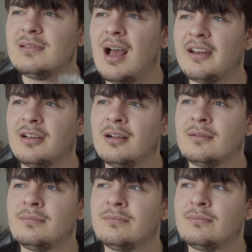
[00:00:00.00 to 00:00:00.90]
I don't know.
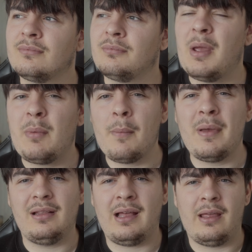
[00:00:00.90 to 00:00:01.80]
Maybe a
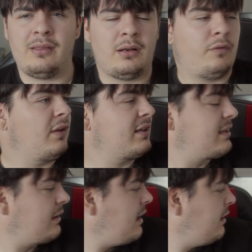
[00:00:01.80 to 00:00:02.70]
bit lighter than a
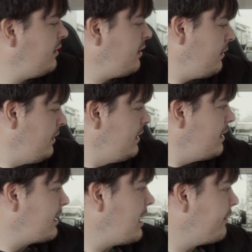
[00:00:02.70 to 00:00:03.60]
flask, I can't lie.
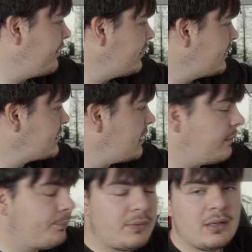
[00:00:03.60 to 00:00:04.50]
I can't really tell.
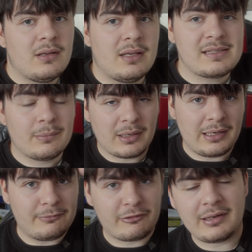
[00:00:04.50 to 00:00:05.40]
It's on my
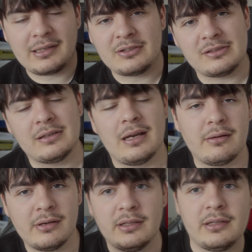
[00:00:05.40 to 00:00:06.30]
camera right now, so I can't
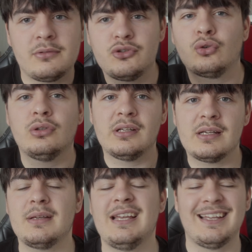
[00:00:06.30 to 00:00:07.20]
really juggle it.
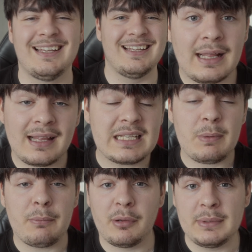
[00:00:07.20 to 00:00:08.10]
That last
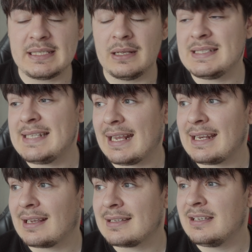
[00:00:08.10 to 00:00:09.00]
bit probably sounds dead
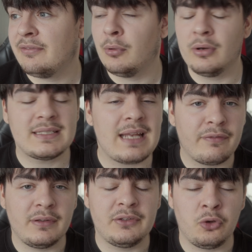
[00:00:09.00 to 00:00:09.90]
negative, but it's
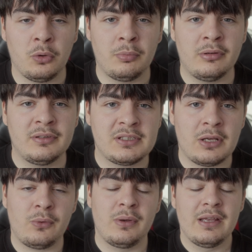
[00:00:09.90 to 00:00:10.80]
definitely doable,
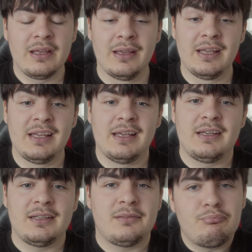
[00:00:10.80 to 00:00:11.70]
so
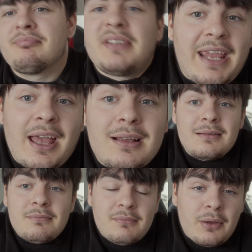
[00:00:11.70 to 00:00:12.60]
yeah,
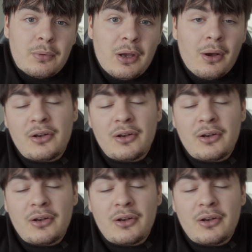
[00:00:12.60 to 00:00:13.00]
there we go.